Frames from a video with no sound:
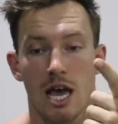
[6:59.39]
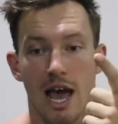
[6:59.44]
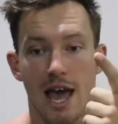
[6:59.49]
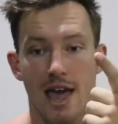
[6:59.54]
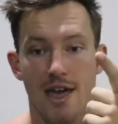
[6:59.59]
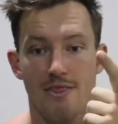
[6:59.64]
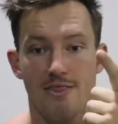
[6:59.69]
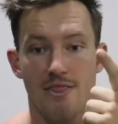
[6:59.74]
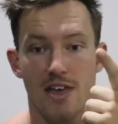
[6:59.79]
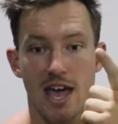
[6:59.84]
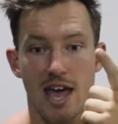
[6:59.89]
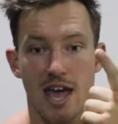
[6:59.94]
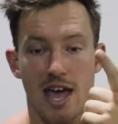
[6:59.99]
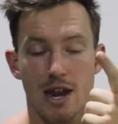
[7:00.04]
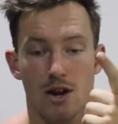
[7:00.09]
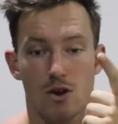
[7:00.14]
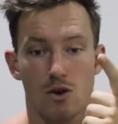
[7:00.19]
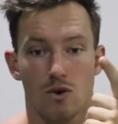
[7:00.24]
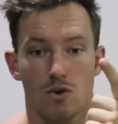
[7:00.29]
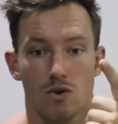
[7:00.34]
and
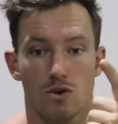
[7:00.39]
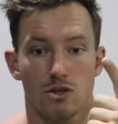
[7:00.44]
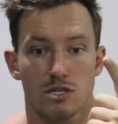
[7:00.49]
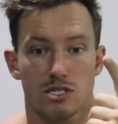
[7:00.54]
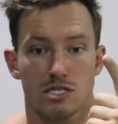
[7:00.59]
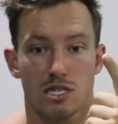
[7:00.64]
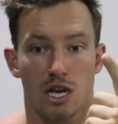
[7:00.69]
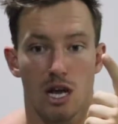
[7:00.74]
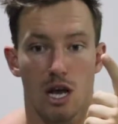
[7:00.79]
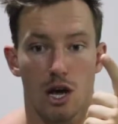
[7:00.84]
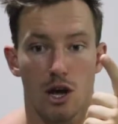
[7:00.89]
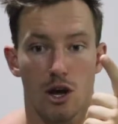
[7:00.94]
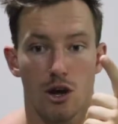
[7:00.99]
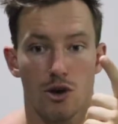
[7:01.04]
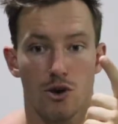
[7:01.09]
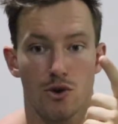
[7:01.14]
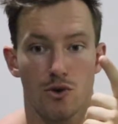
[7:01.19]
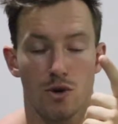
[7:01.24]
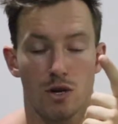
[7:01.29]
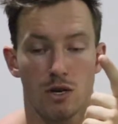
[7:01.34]
then
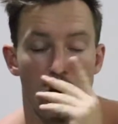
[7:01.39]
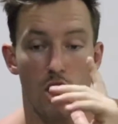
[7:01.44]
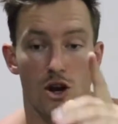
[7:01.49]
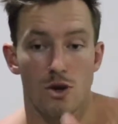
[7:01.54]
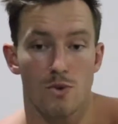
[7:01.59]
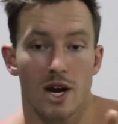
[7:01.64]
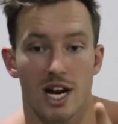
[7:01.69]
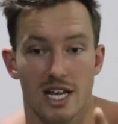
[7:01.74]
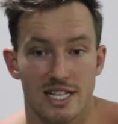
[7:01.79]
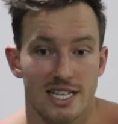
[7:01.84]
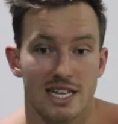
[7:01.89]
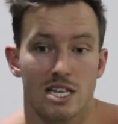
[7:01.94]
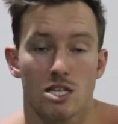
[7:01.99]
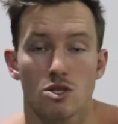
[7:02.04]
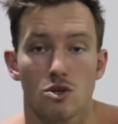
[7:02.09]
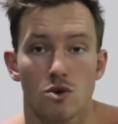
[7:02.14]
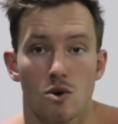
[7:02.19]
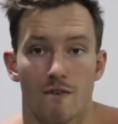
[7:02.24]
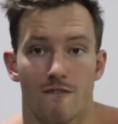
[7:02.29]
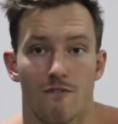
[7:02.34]
also the only one I
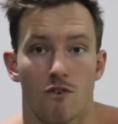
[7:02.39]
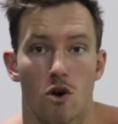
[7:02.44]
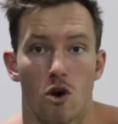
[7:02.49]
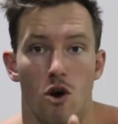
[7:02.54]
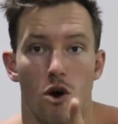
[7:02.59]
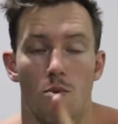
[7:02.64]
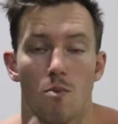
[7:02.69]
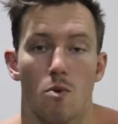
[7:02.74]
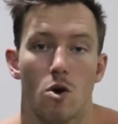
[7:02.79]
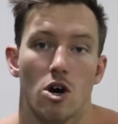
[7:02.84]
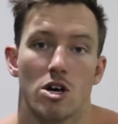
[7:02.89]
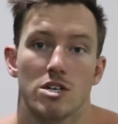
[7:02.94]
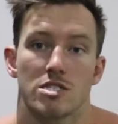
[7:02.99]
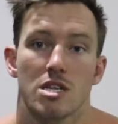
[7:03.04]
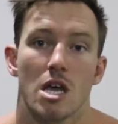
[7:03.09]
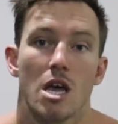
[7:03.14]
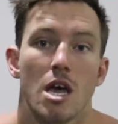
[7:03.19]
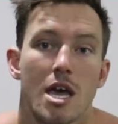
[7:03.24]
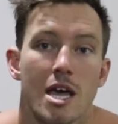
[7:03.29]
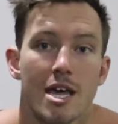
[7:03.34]
didn't do it for
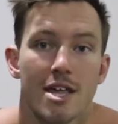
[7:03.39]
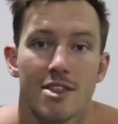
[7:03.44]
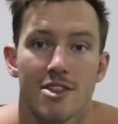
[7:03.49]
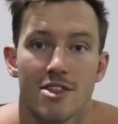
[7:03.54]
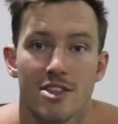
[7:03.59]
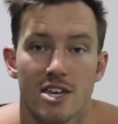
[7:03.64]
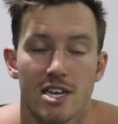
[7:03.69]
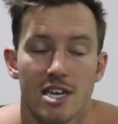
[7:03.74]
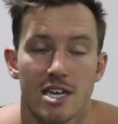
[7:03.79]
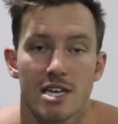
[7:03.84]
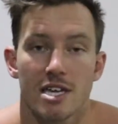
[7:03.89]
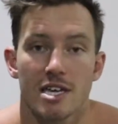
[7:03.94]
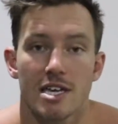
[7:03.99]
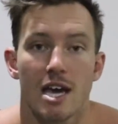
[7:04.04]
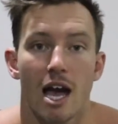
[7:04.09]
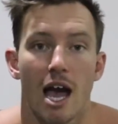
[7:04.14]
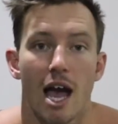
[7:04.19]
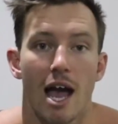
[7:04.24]
was the